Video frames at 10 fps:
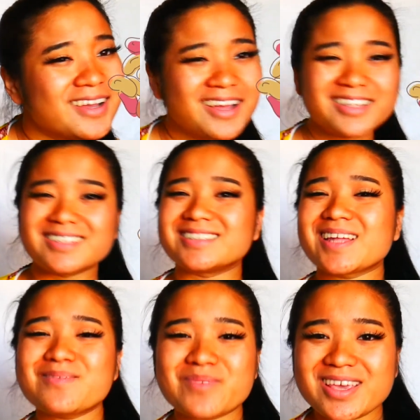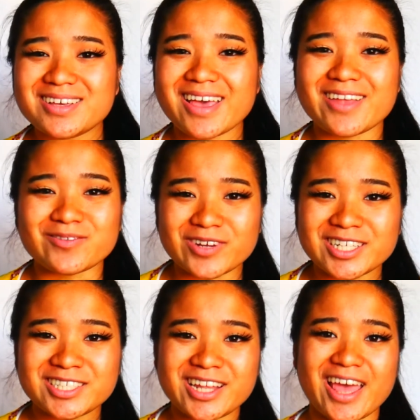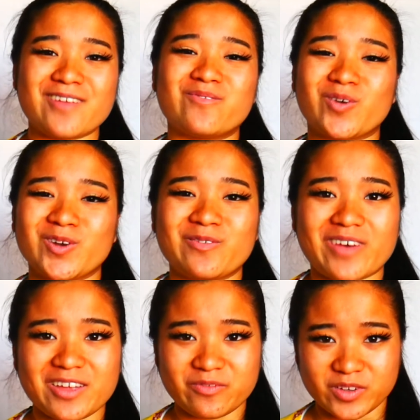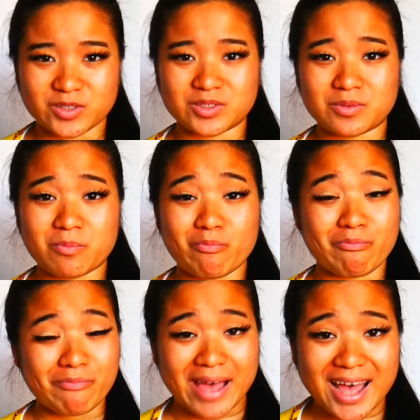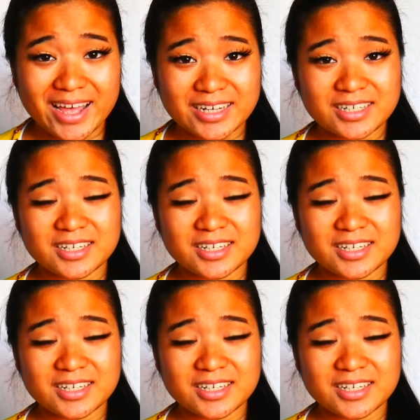does that make enriched and fortified foods bad?